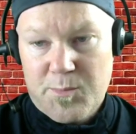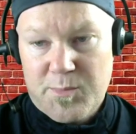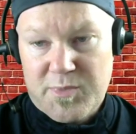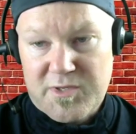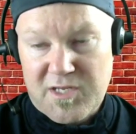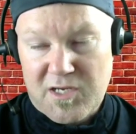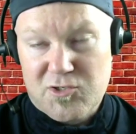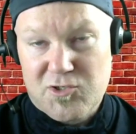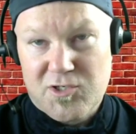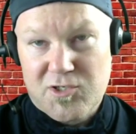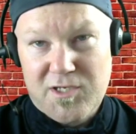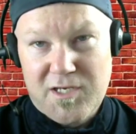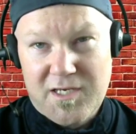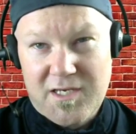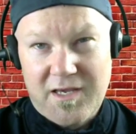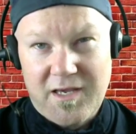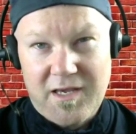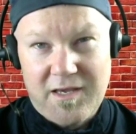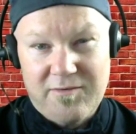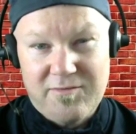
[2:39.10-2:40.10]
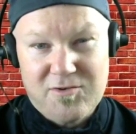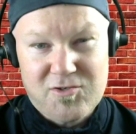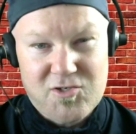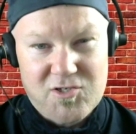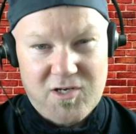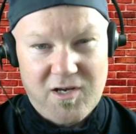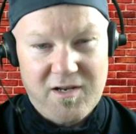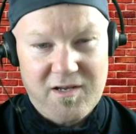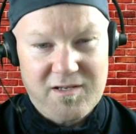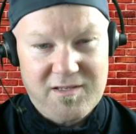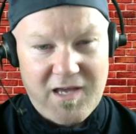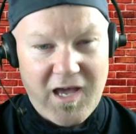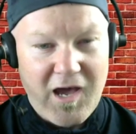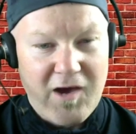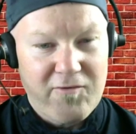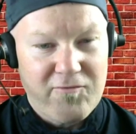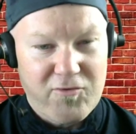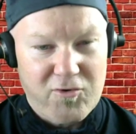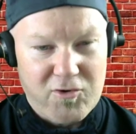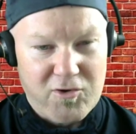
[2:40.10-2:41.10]
potentially even shutting
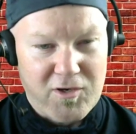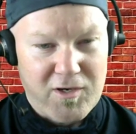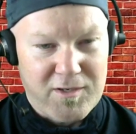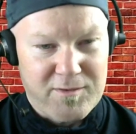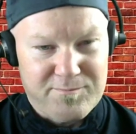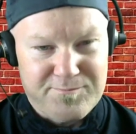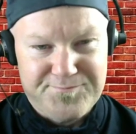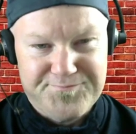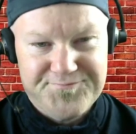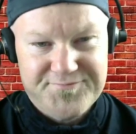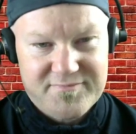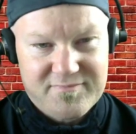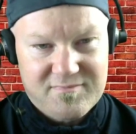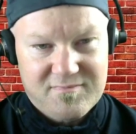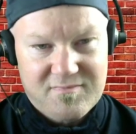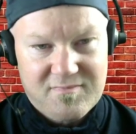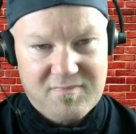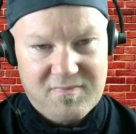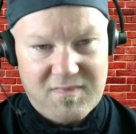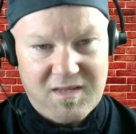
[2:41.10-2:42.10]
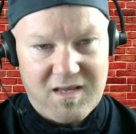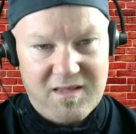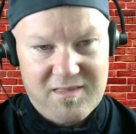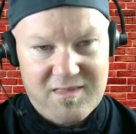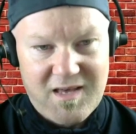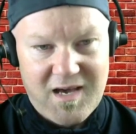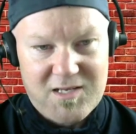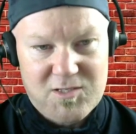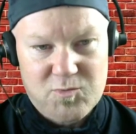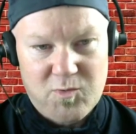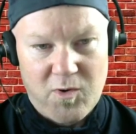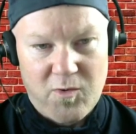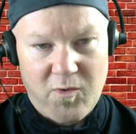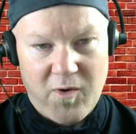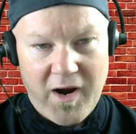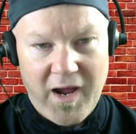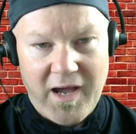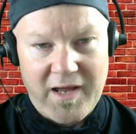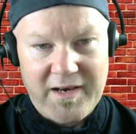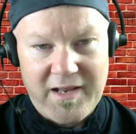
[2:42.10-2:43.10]
down for good. That's where
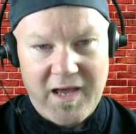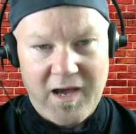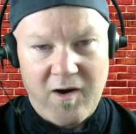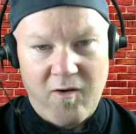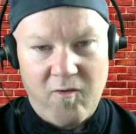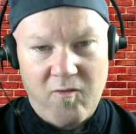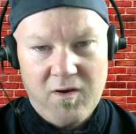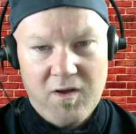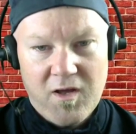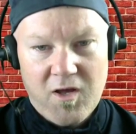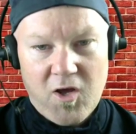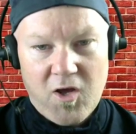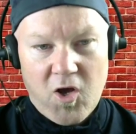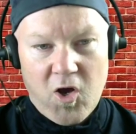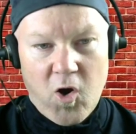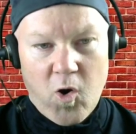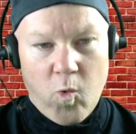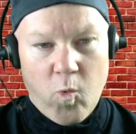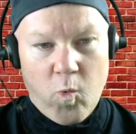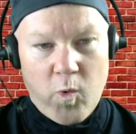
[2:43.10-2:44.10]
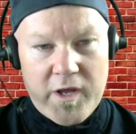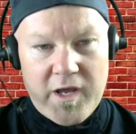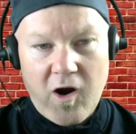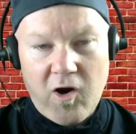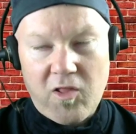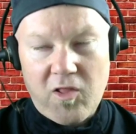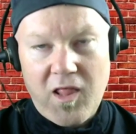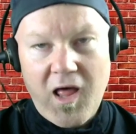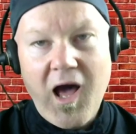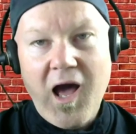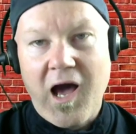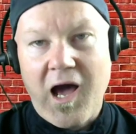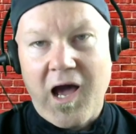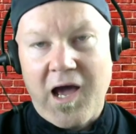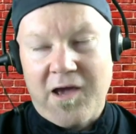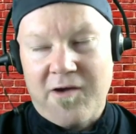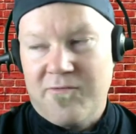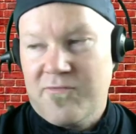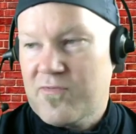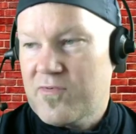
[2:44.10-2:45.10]
we're at now. We are
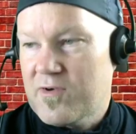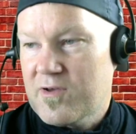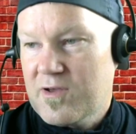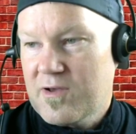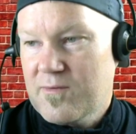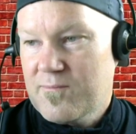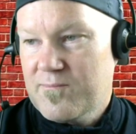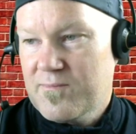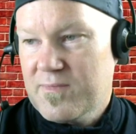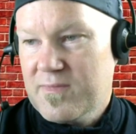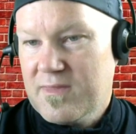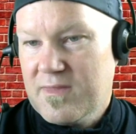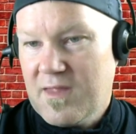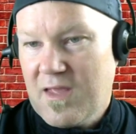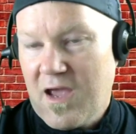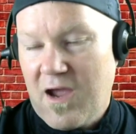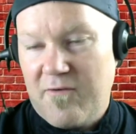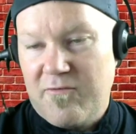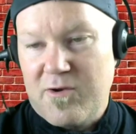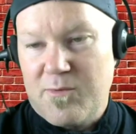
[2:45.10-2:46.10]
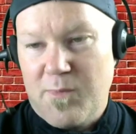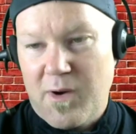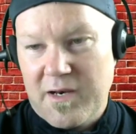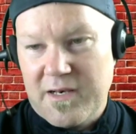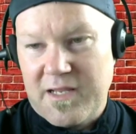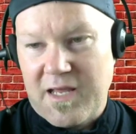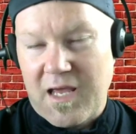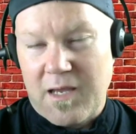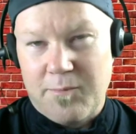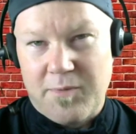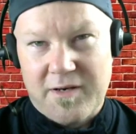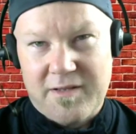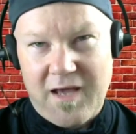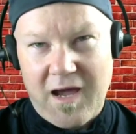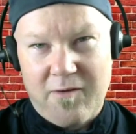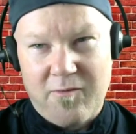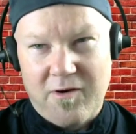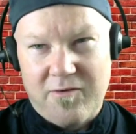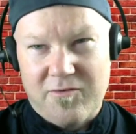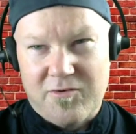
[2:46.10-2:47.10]
live every Monday, but
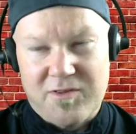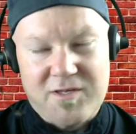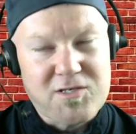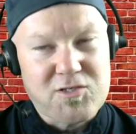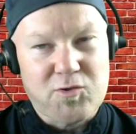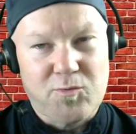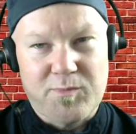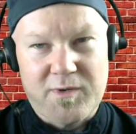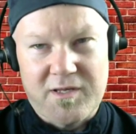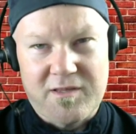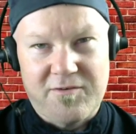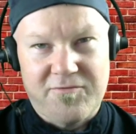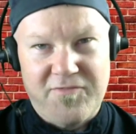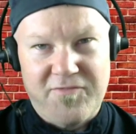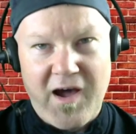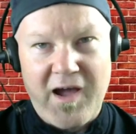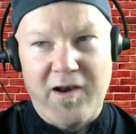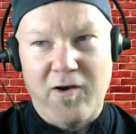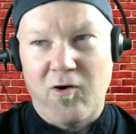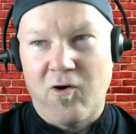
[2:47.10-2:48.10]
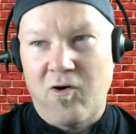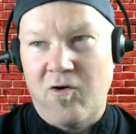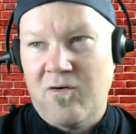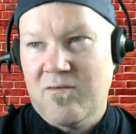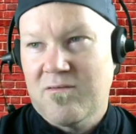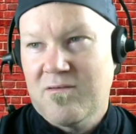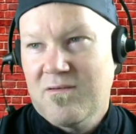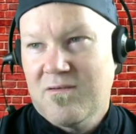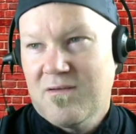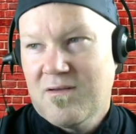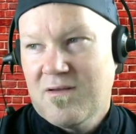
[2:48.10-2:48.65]
however, this will be the final